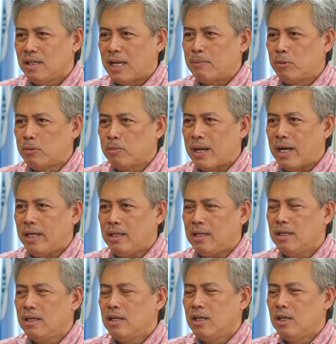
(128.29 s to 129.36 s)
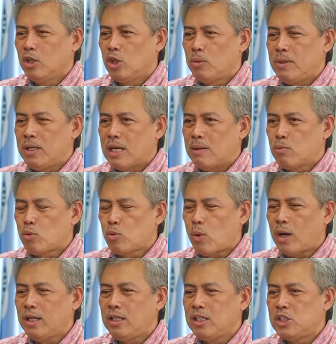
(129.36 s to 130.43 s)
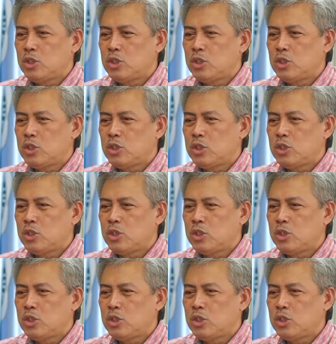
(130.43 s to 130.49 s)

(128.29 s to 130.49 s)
can provide to become quality